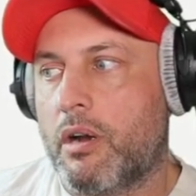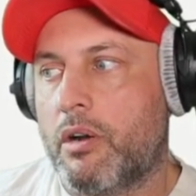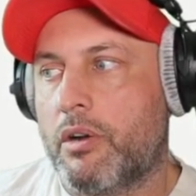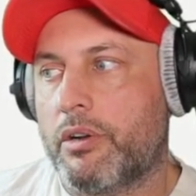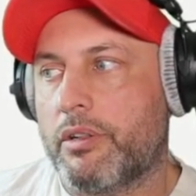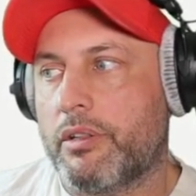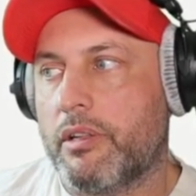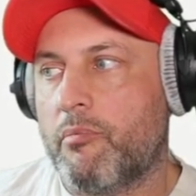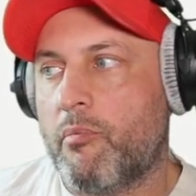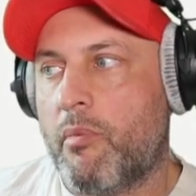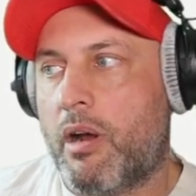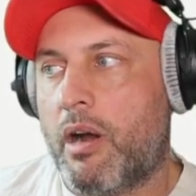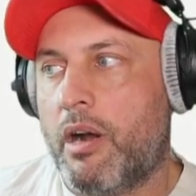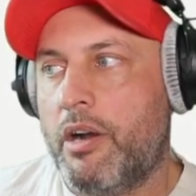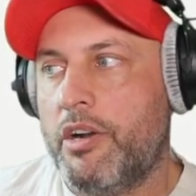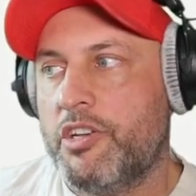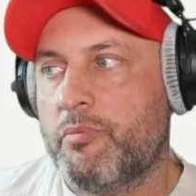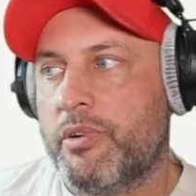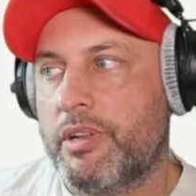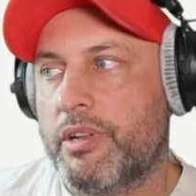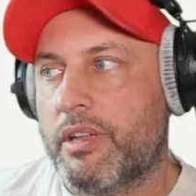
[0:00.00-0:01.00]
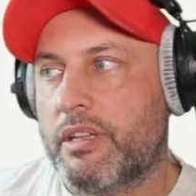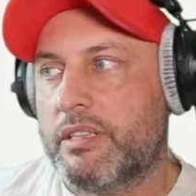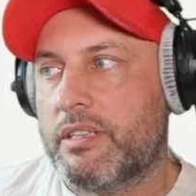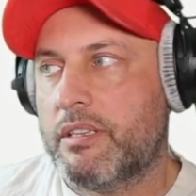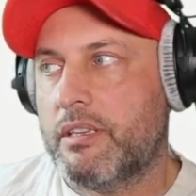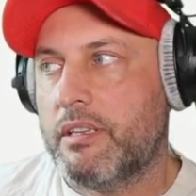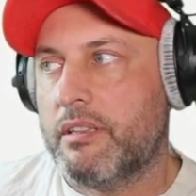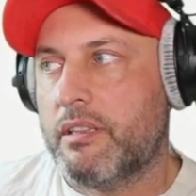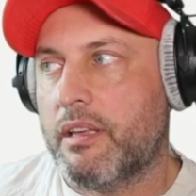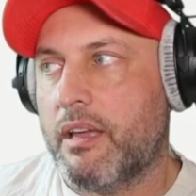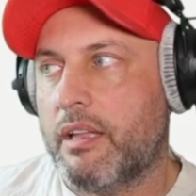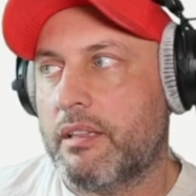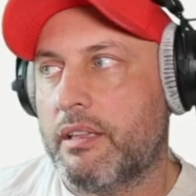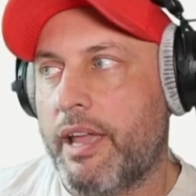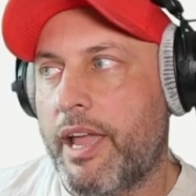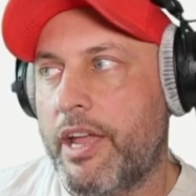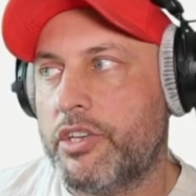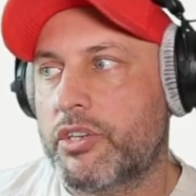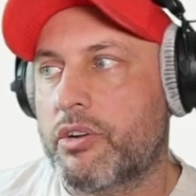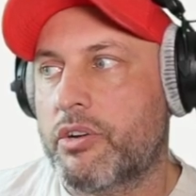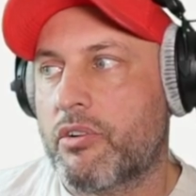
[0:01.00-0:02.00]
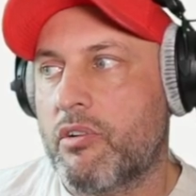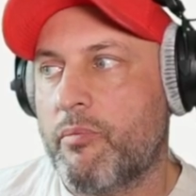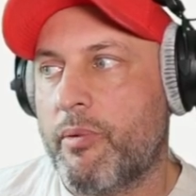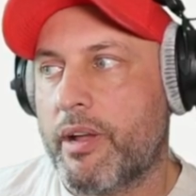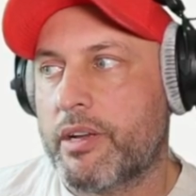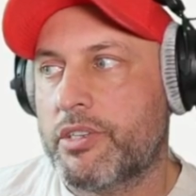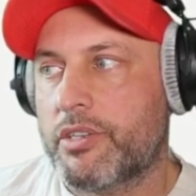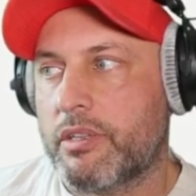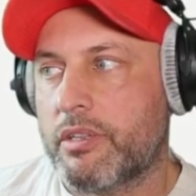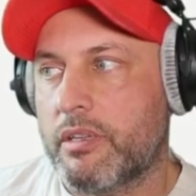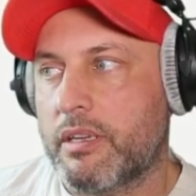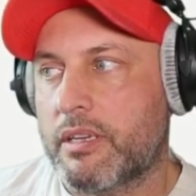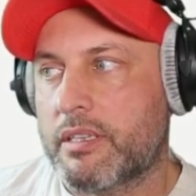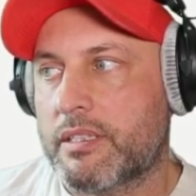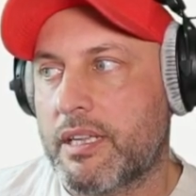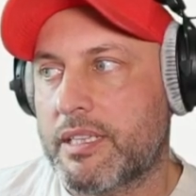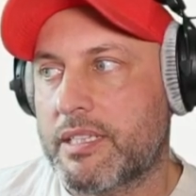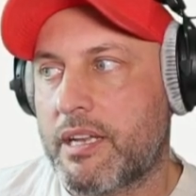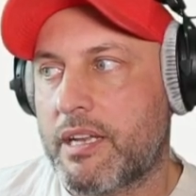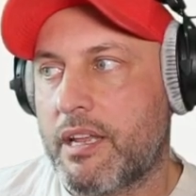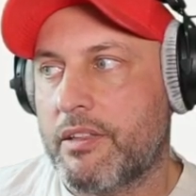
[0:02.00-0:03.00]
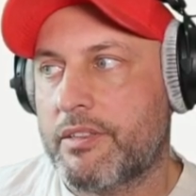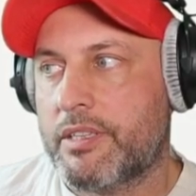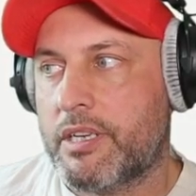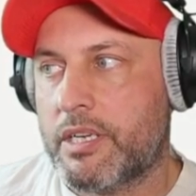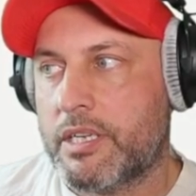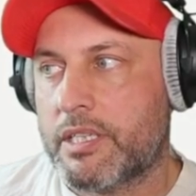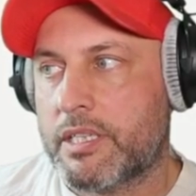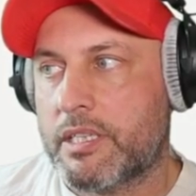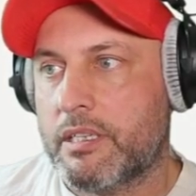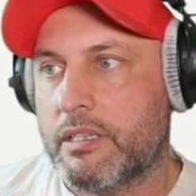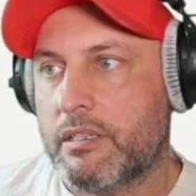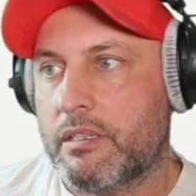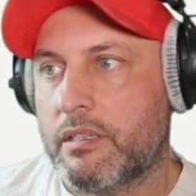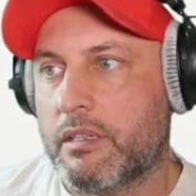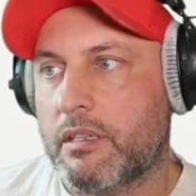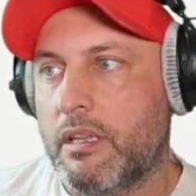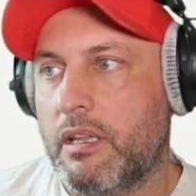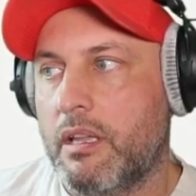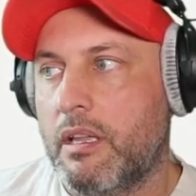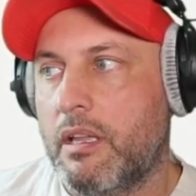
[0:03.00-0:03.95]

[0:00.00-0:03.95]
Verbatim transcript: early March, but you could see that age group actually excess deaths are still